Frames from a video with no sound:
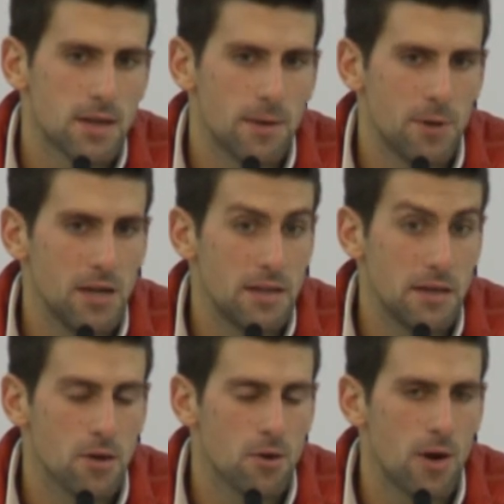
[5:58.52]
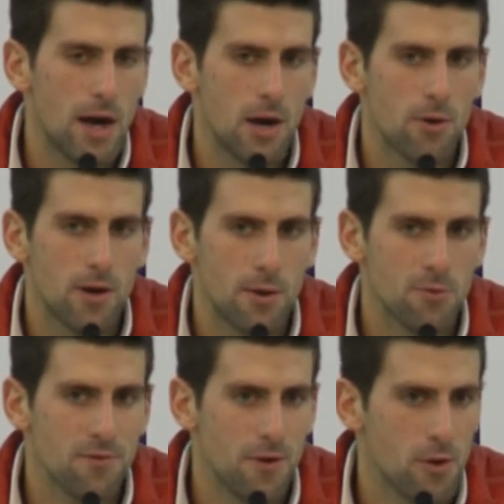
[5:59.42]
I really didn't know how I
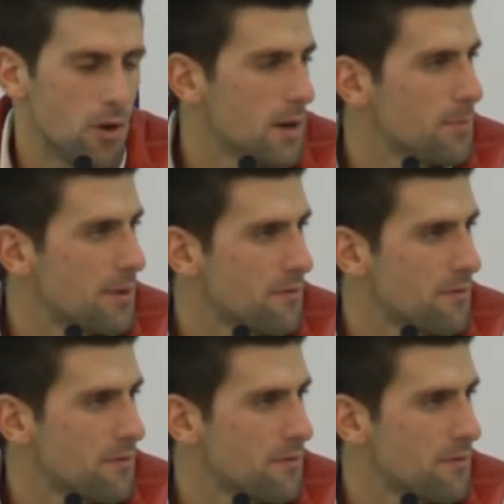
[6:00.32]
will follow up